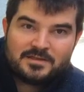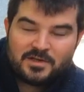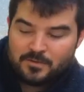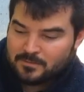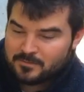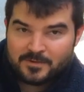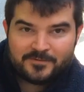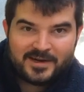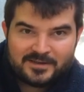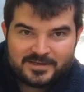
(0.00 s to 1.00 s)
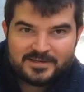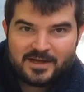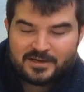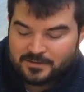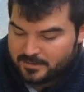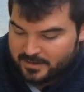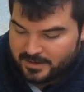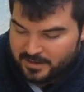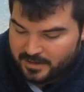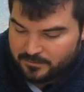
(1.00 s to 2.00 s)
So we're finally done,
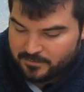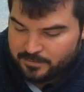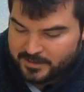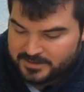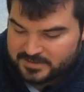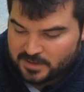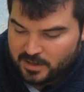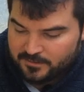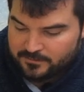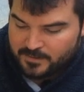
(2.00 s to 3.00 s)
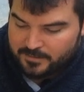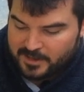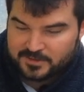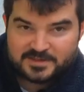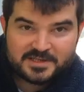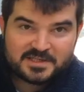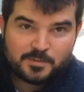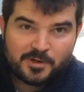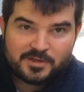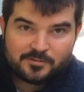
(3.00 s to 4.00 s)
and we pressed off about
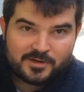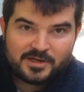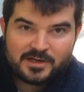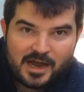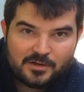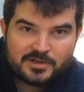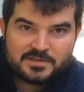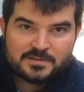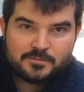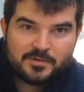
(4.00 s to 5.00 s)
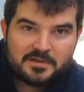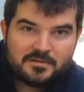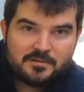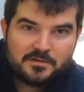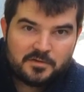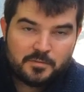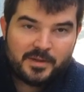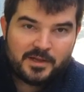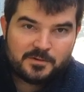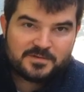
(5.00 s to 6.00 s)
6.3 gallons with two
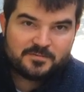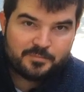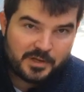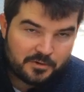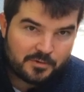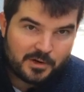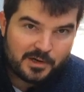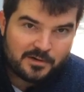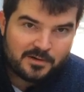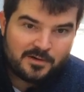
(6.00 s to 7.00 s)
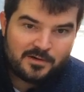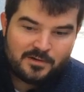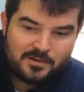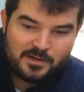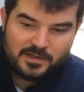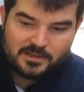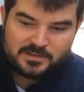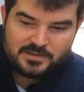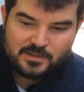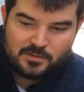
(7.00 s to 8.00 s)
pails of Pinot Noir.
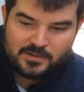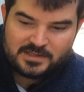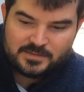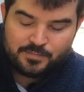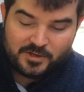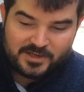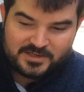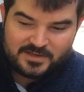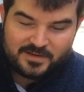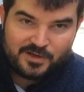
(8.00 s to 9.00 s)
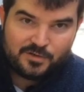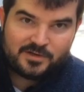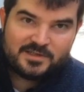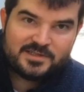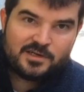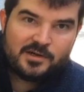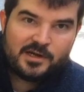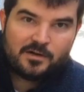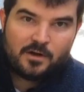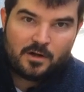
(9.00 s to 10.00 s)
And so that's a pretty decent yield
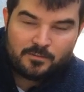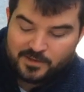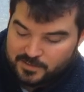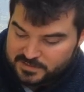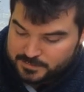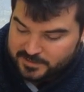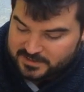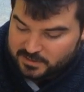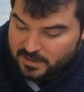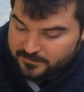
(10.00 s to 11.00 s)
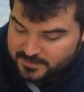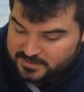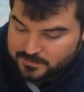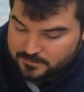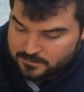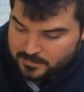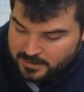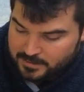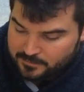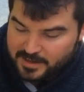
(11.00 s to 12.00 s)
considering all we used to press off this
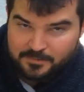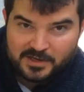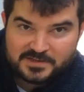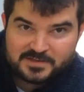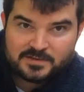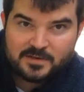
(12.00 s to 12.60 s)
uh, grape must